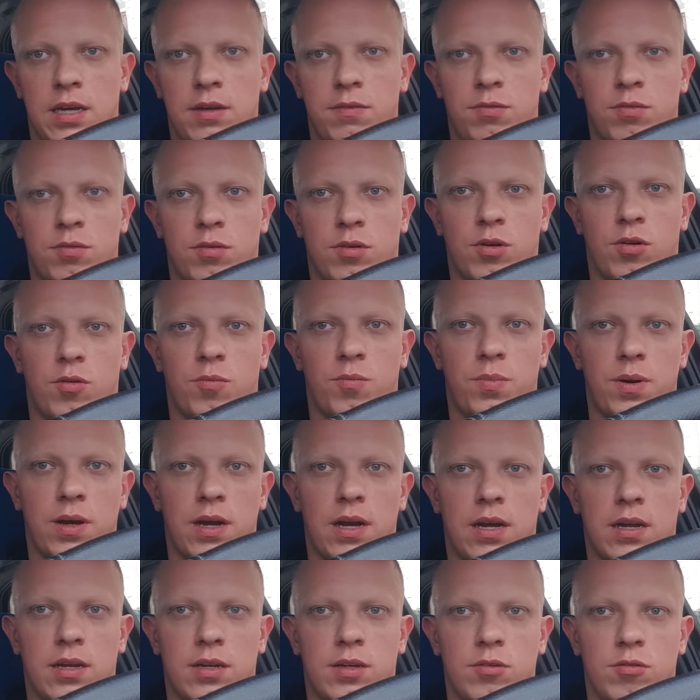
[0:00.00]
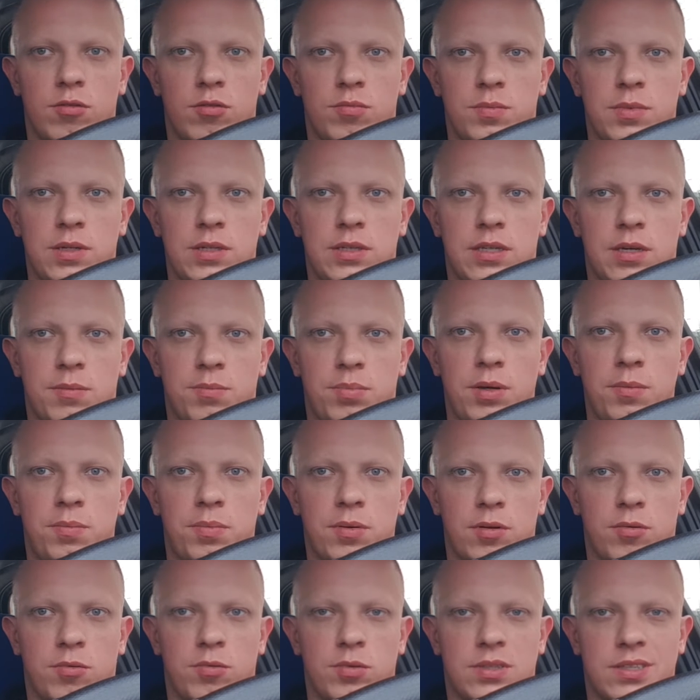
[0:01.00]
if you go back, you will meet the
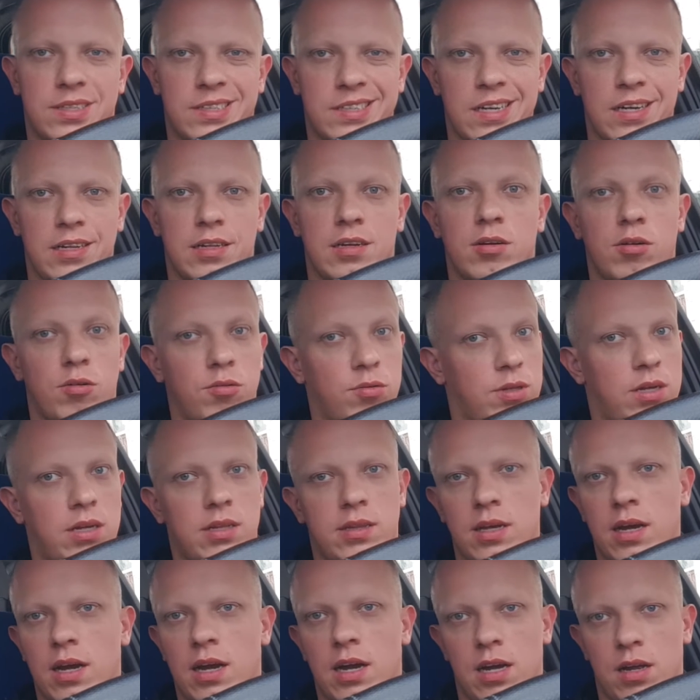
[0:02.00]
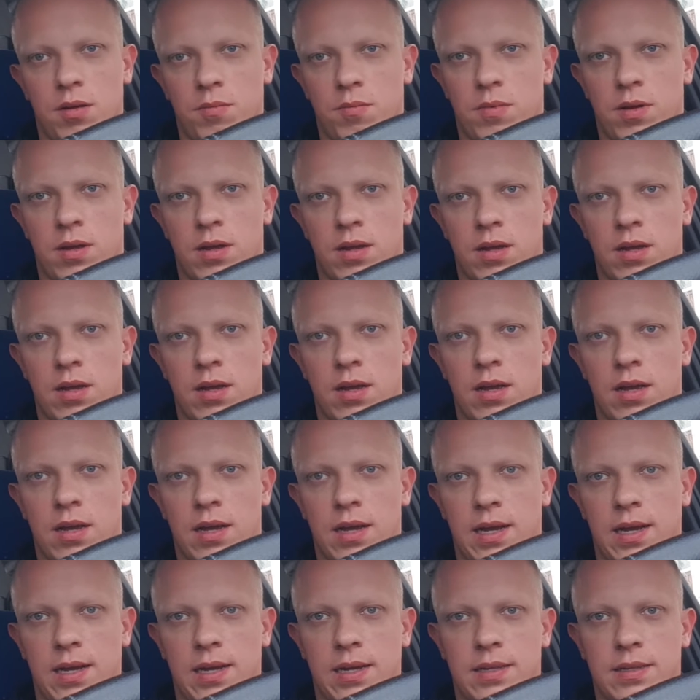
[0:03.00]
people who stay there all the time,
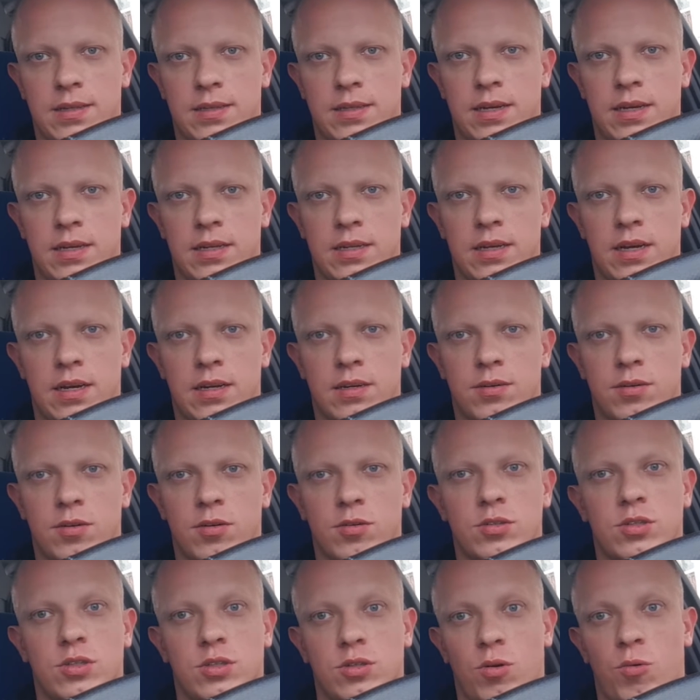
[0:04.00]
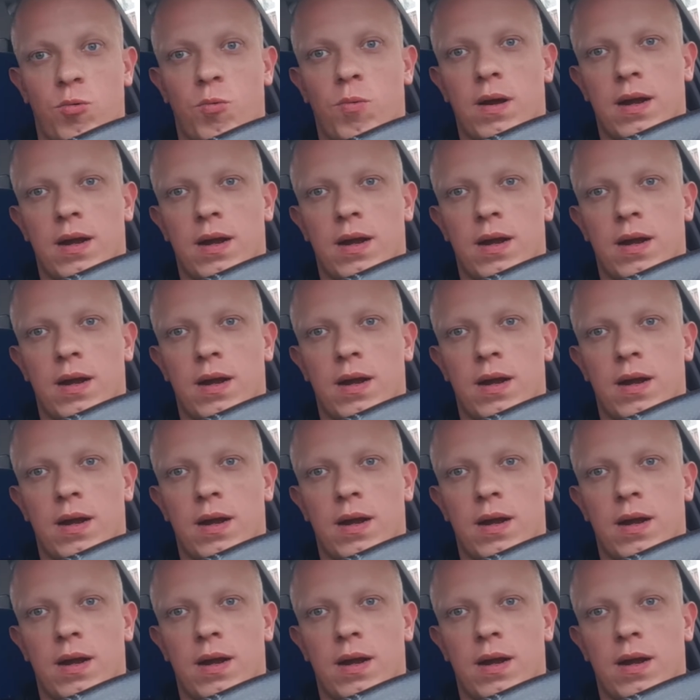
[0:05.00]
and they are not so